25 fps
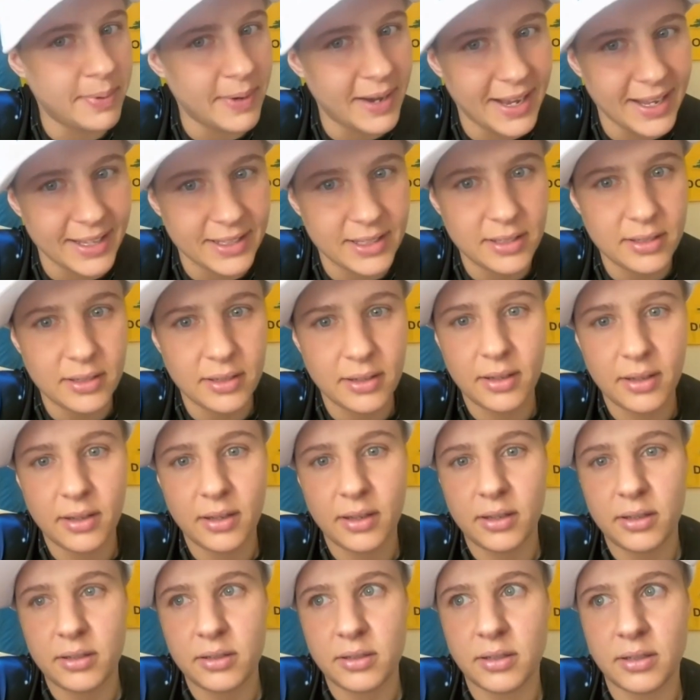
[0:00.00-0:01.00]
But
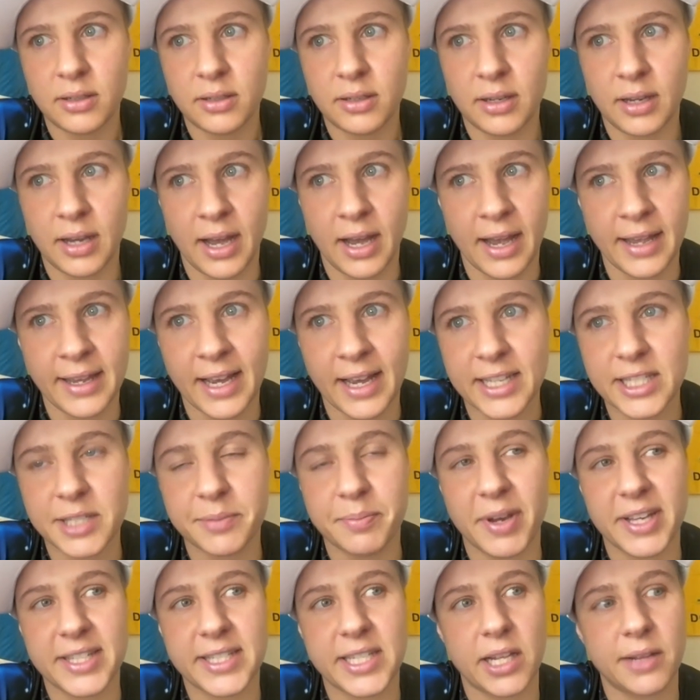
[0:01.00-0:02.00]
I
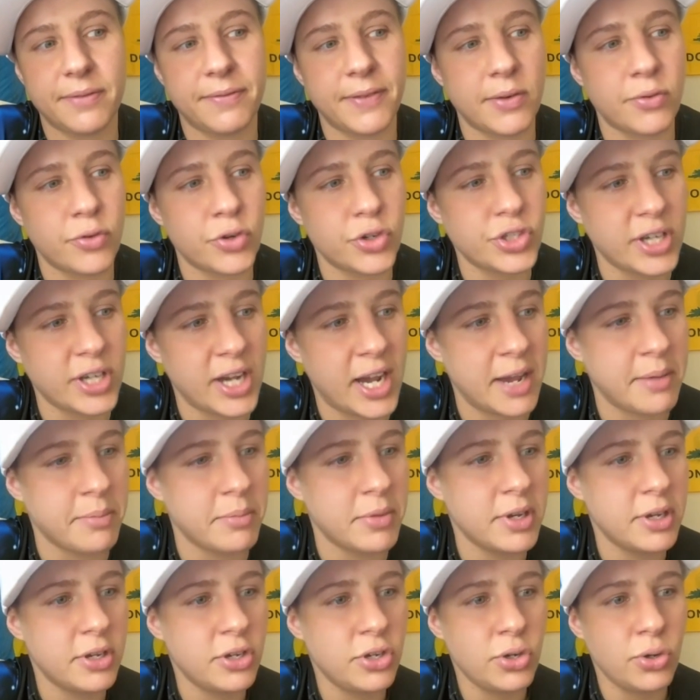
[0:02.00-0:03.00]
ask myself every
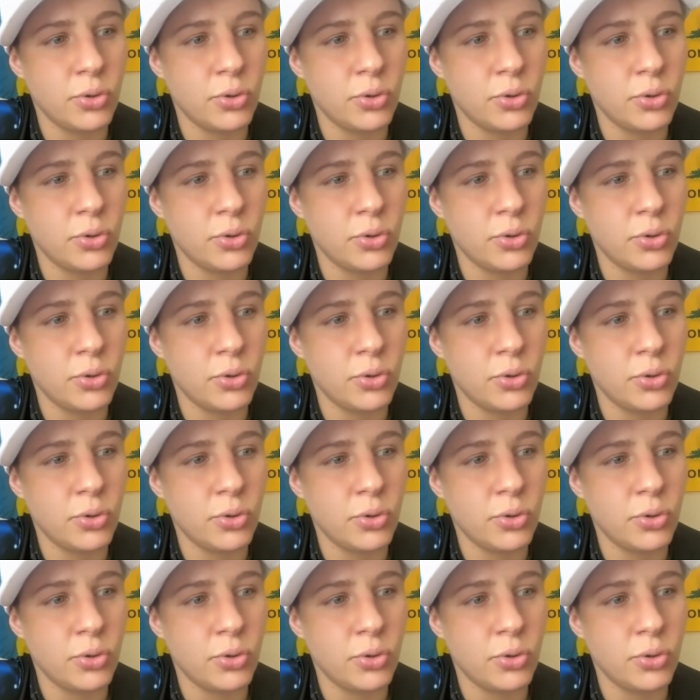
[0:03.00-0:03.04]
time,